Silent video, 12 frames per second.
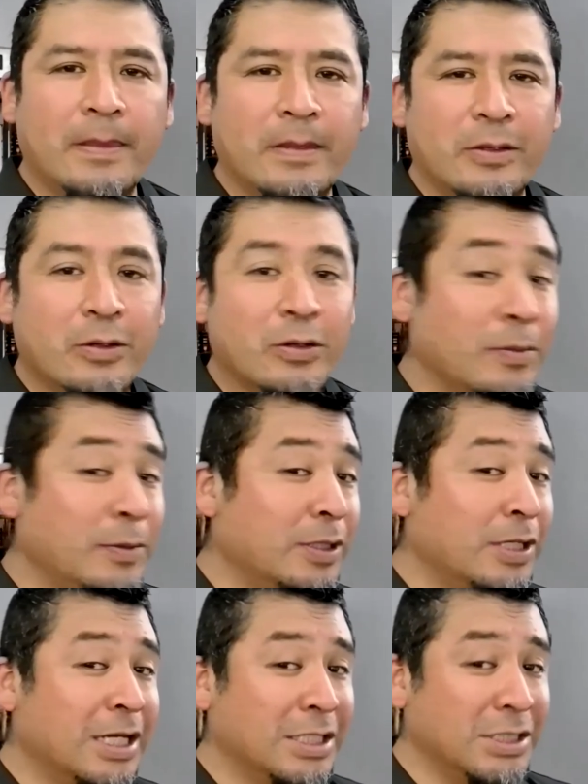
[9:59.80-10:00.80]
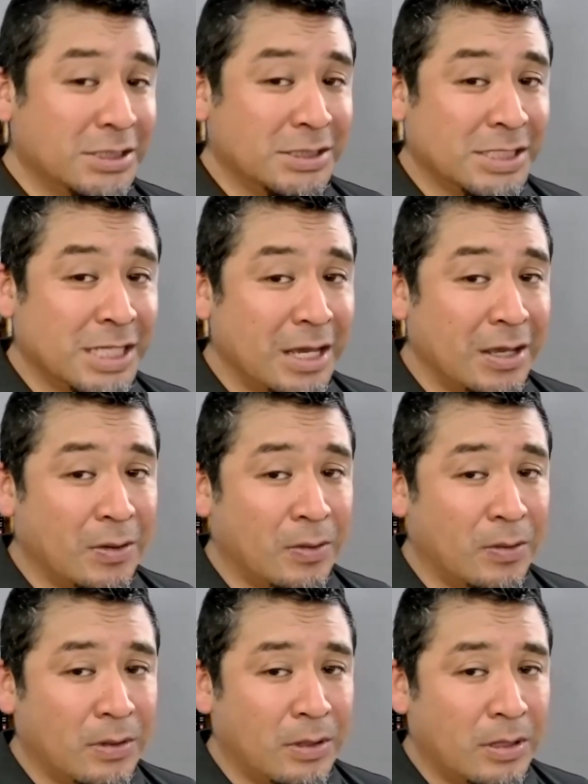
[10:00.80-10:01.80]
your communication
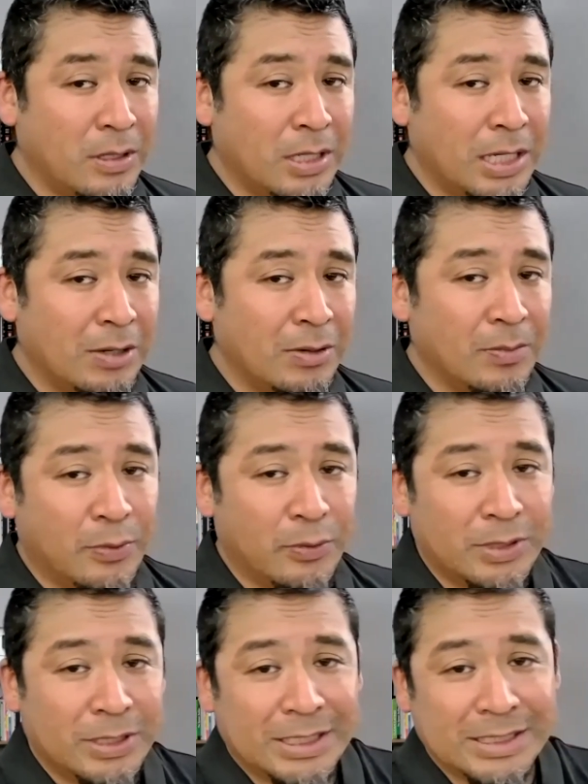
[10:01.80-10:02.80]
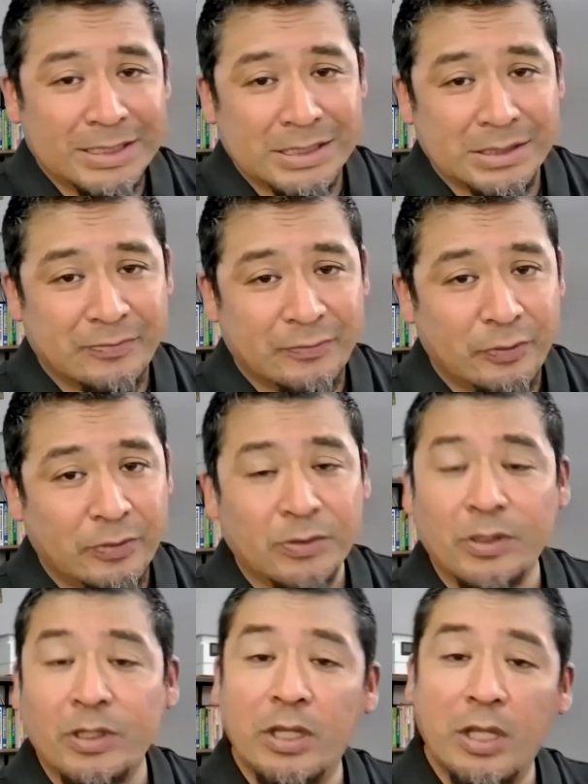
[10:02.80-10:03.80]
style, how important is it for you
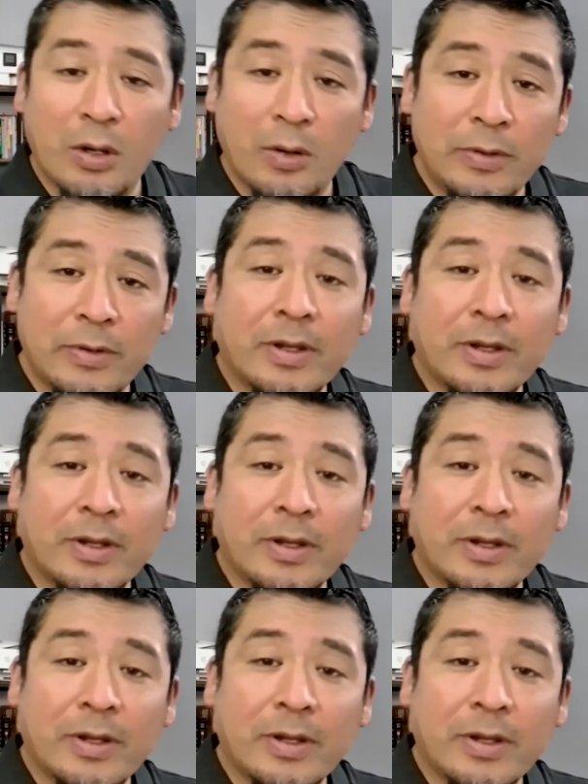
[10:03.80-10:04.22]
to know your